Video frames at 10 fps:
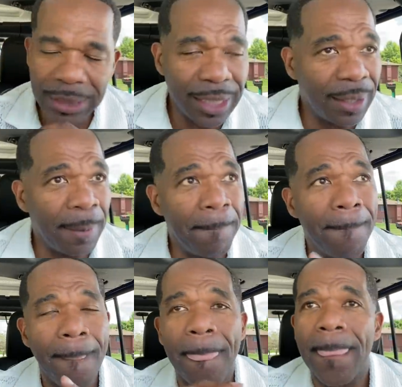
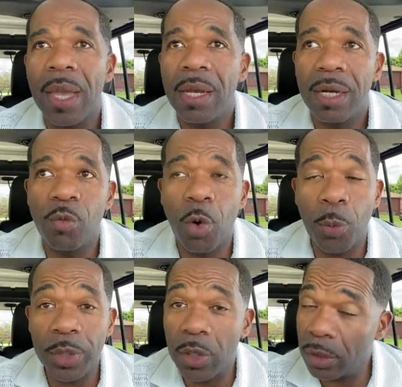What
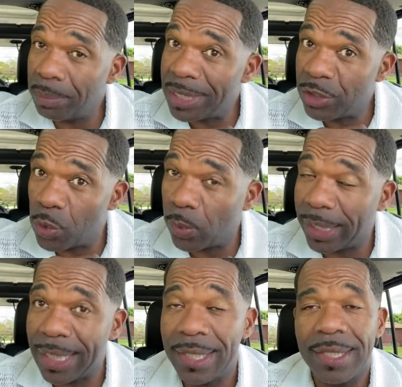we're going to be
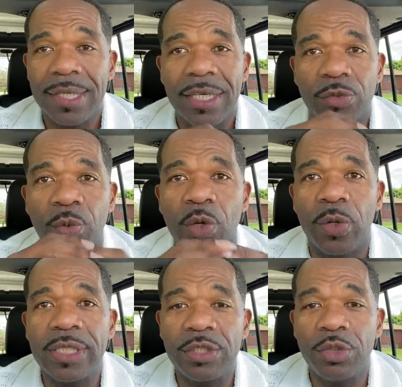doing is we're
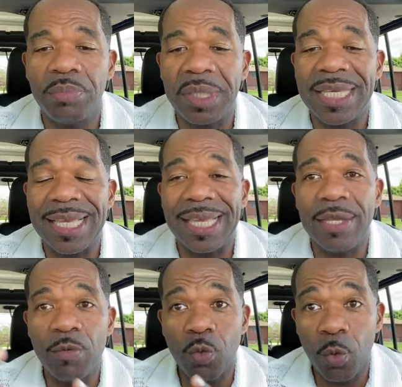going to be
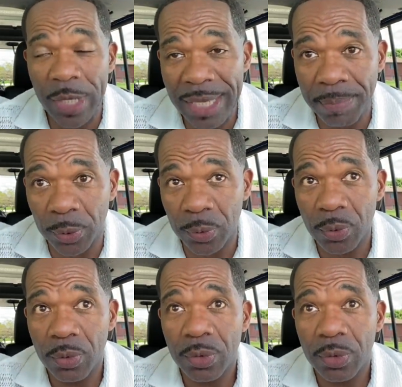in Webull.